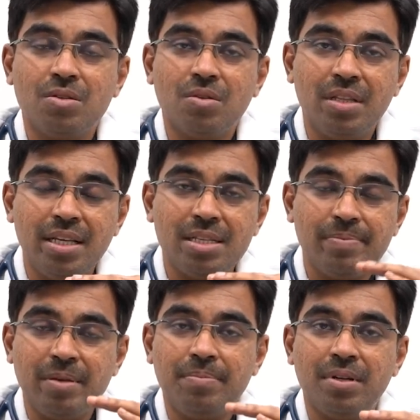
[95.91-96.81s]
So these
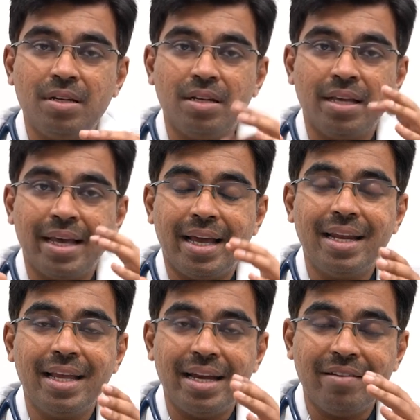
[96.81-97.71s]
people
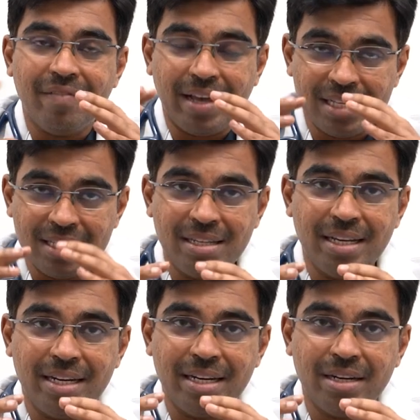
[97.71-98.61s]
can get
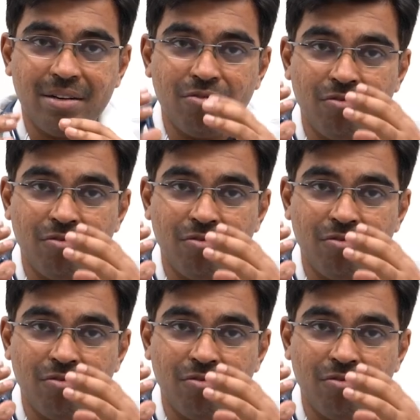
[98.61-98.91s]
vaccinated